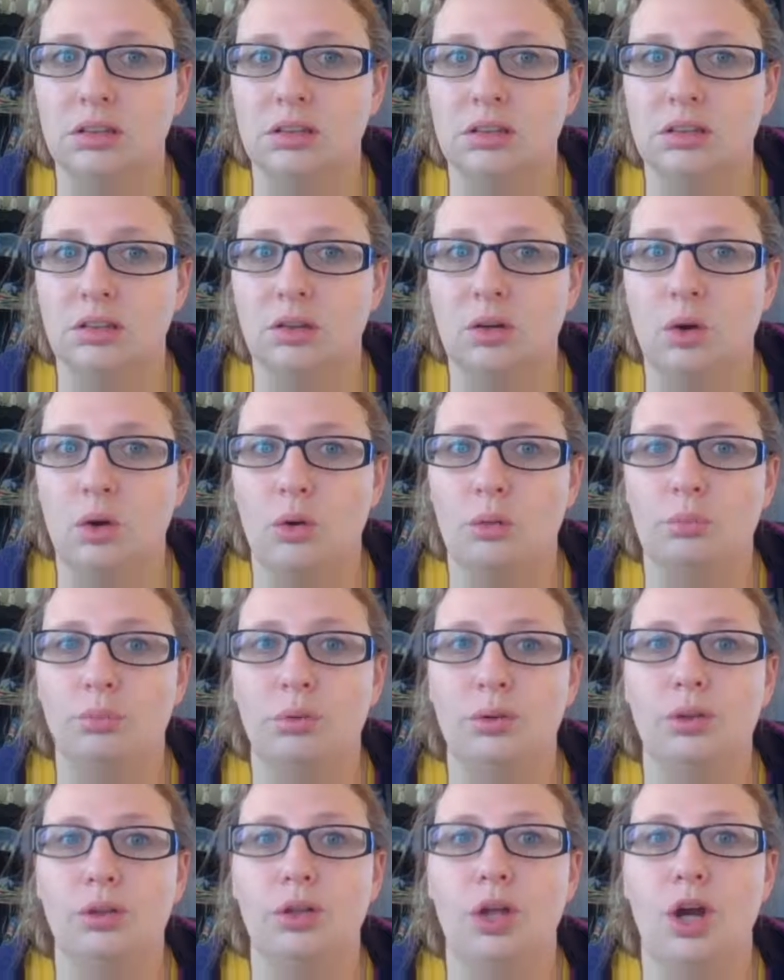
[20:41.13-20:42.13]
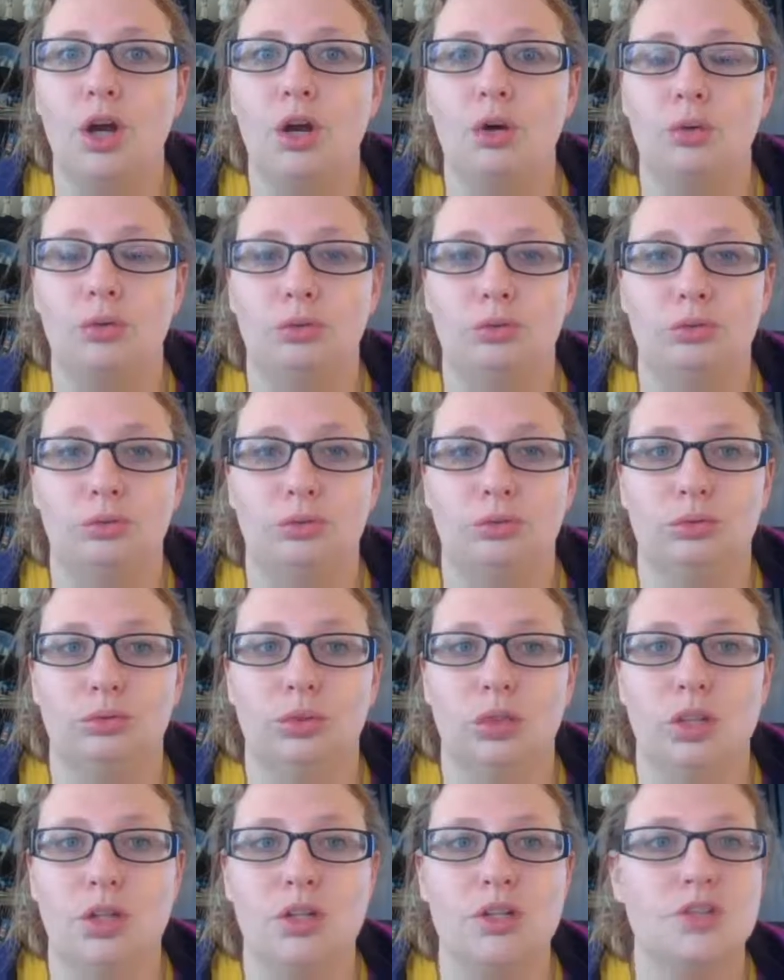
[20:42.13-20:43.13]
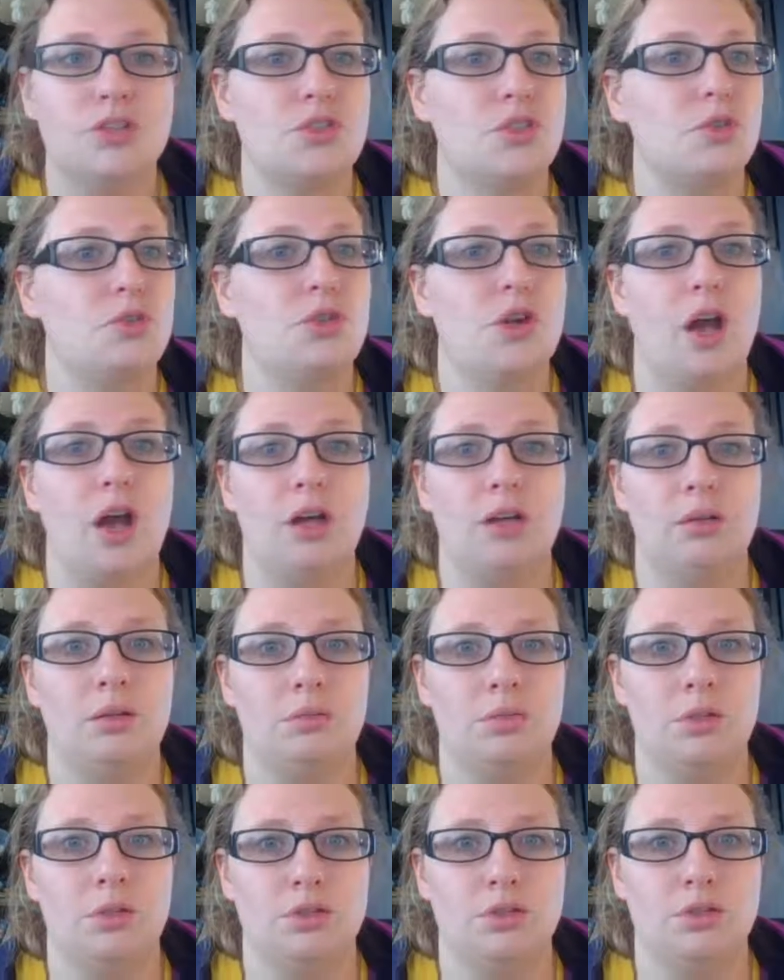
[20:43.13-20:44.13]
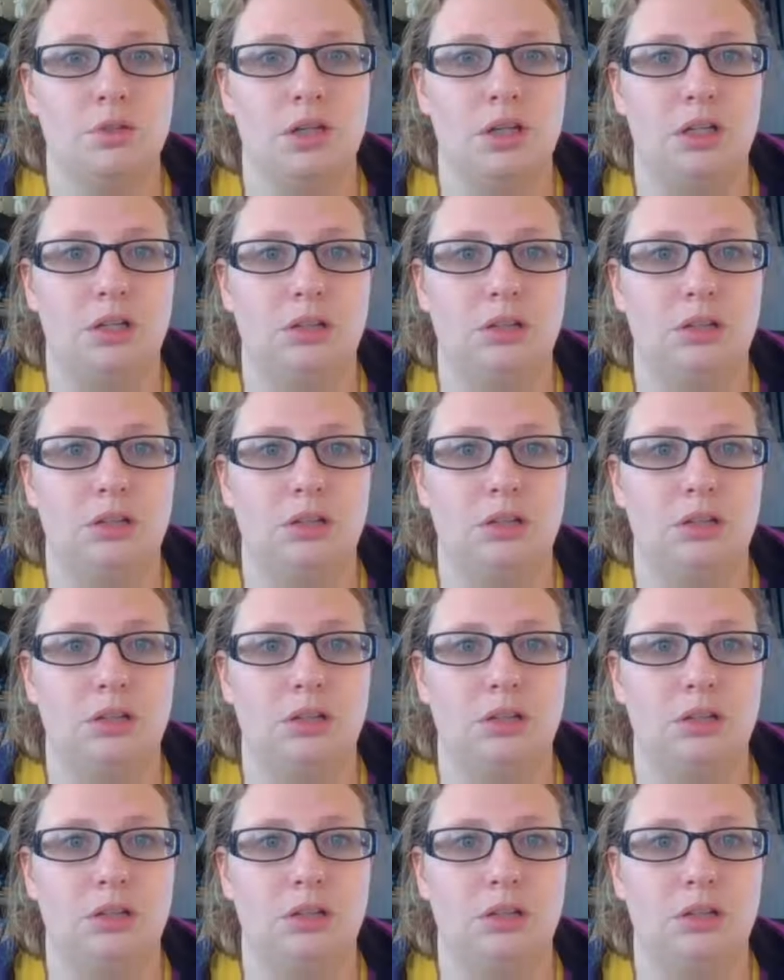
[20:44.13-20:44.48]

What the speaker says: or below. So not in between.